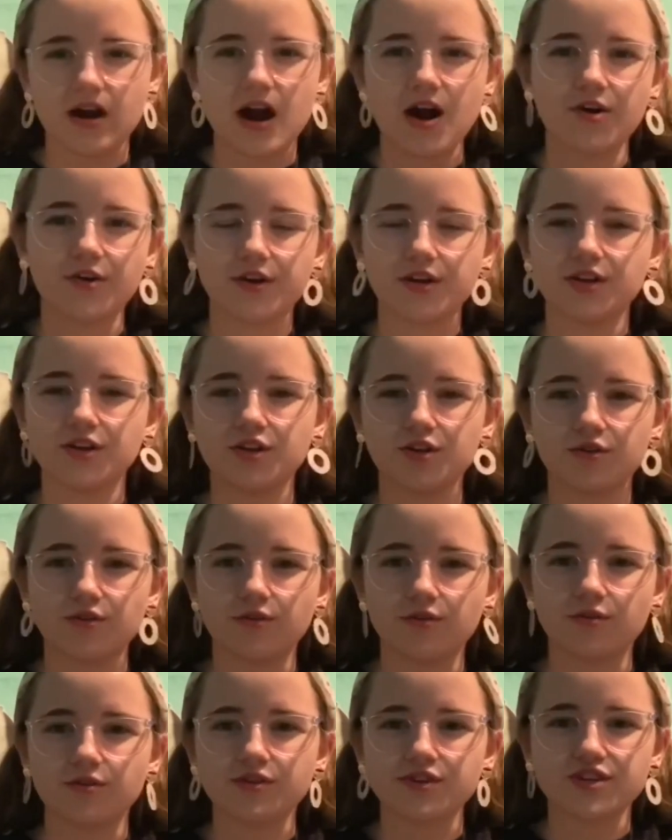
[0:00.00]
can
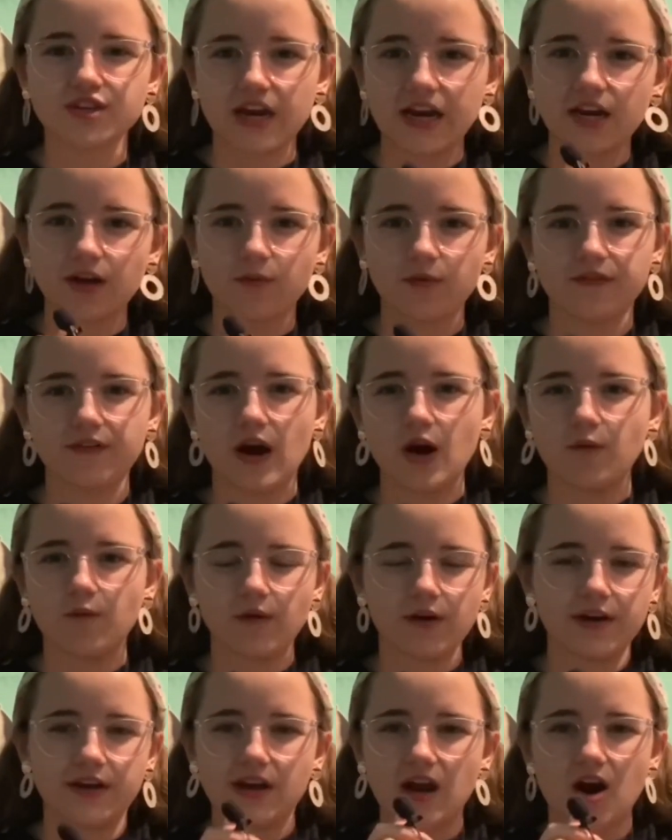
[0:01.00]
you sing without
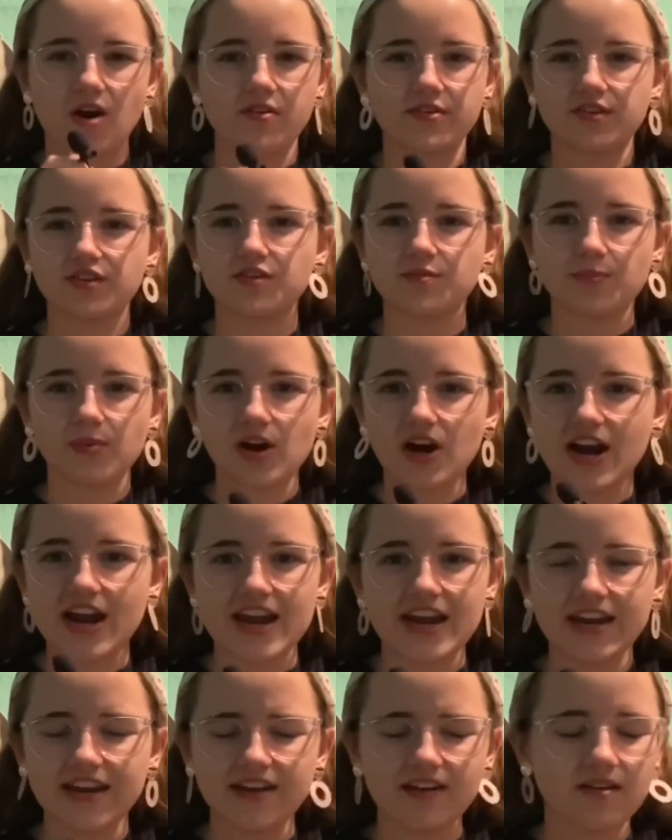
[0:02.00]
learning how to
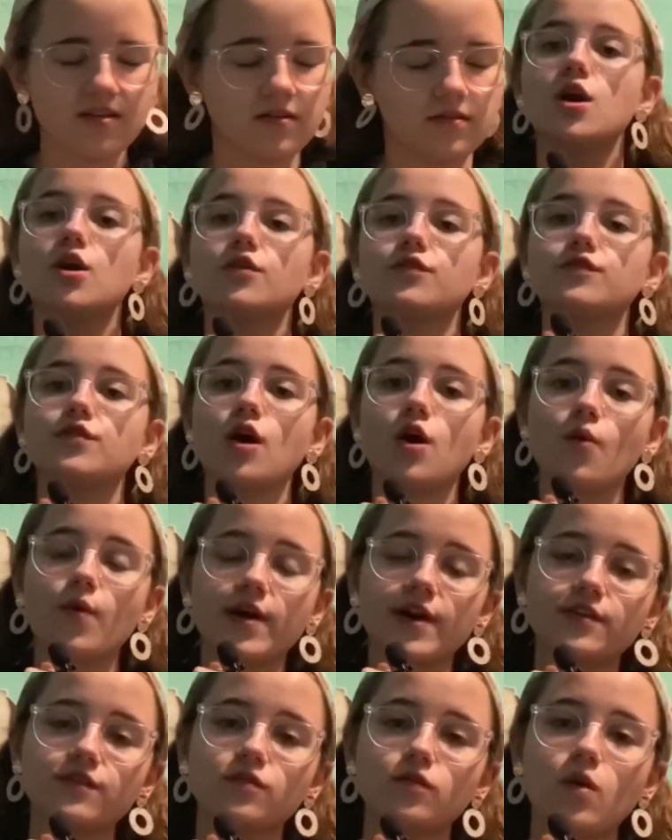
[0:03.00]
speak? So
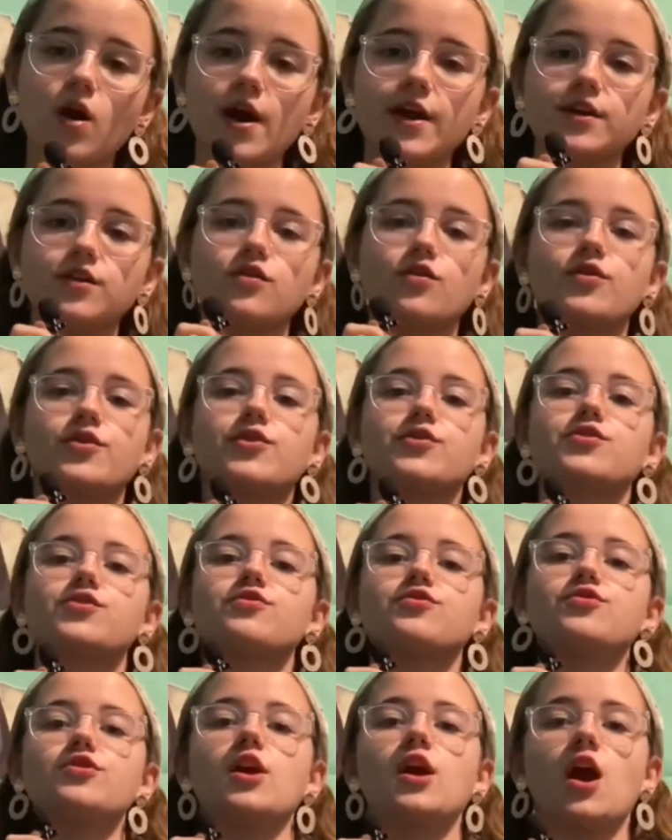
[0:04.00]
it's like you're
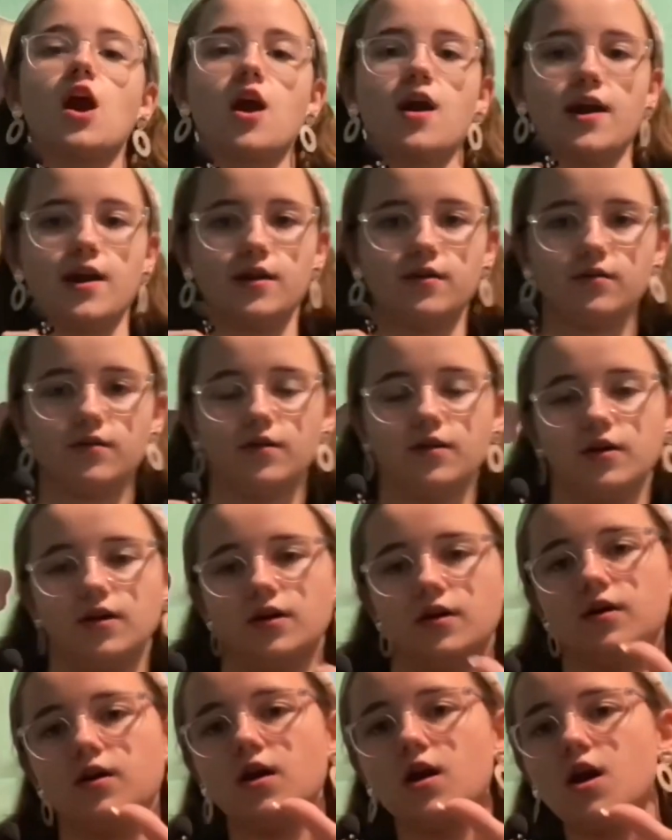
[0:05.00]
singing,
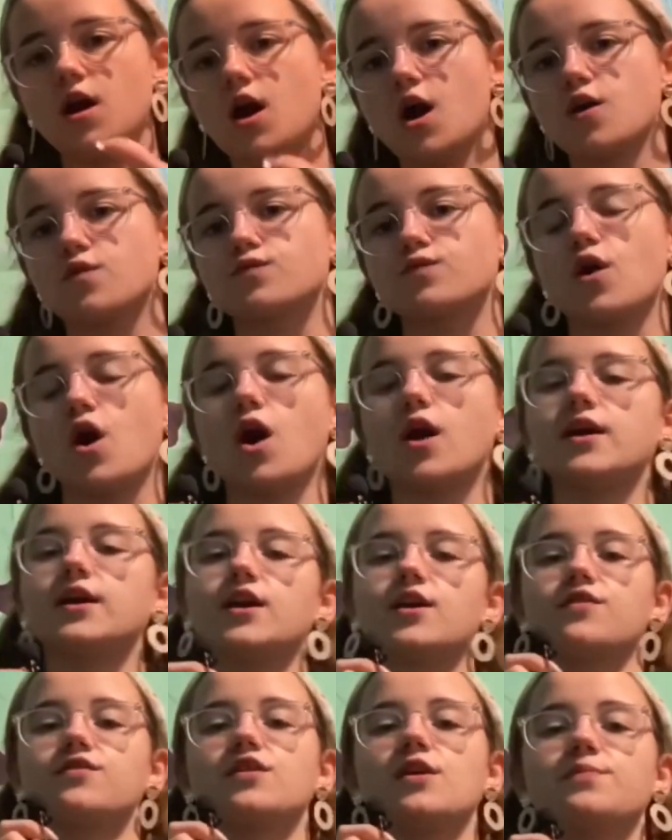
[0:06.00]
right?
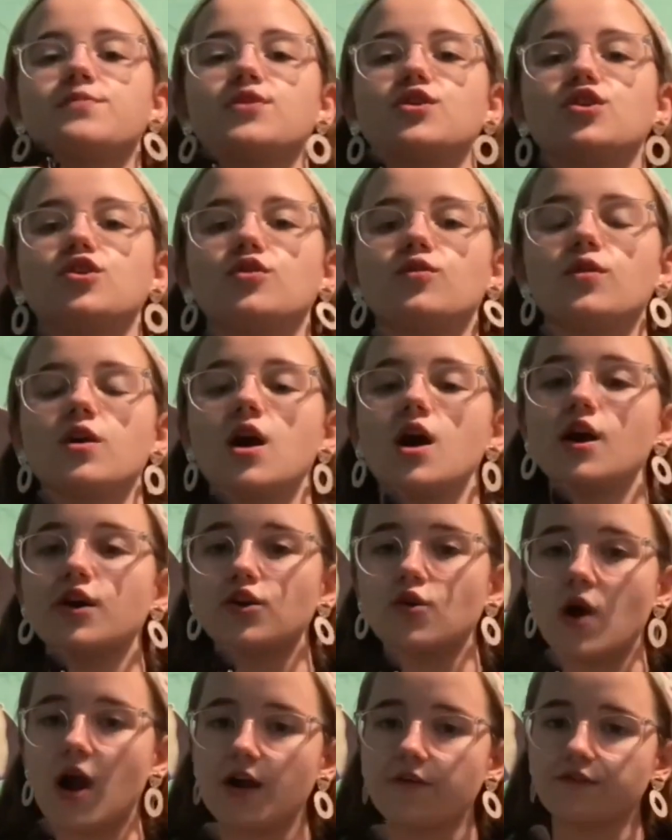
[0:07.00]
Except you
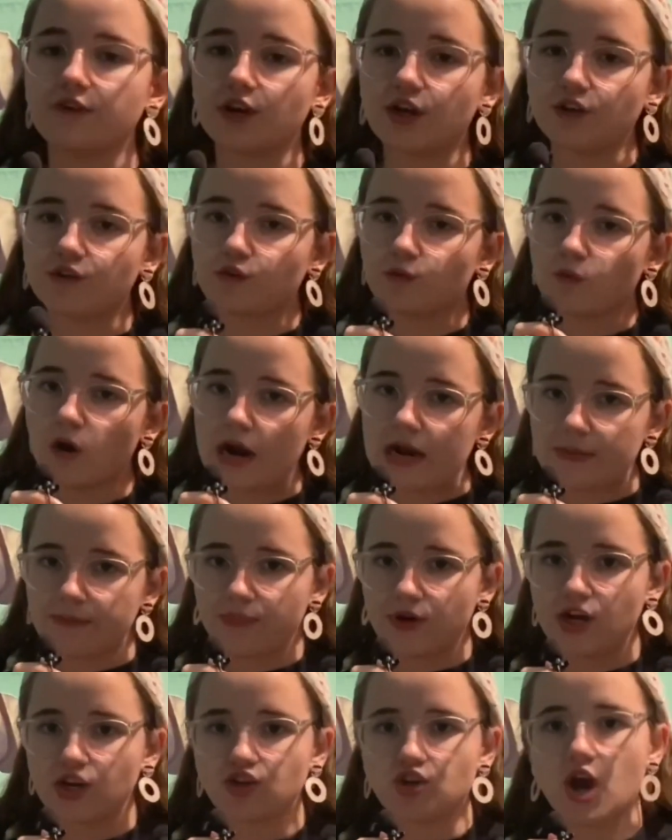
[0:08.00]
have to get the right
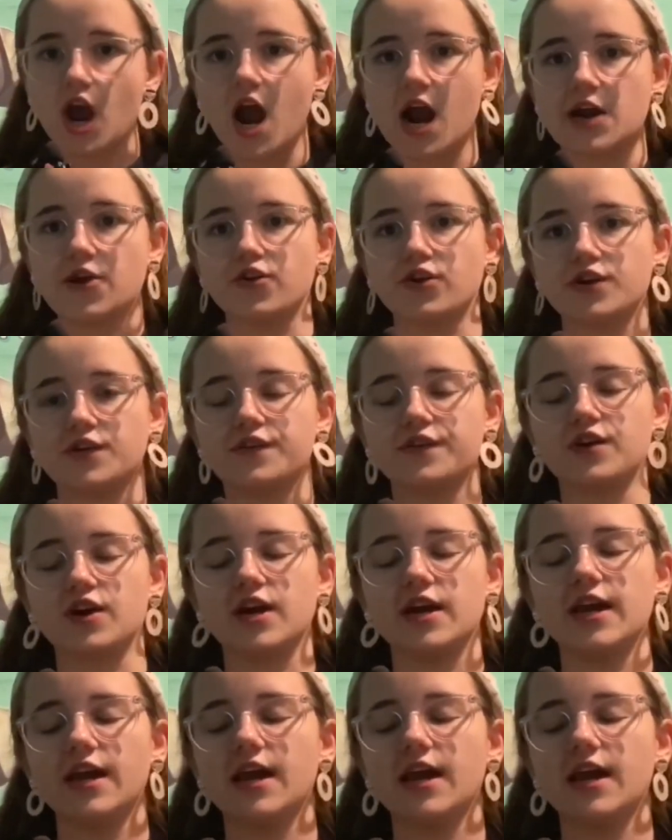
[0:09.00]
pitch accuracy,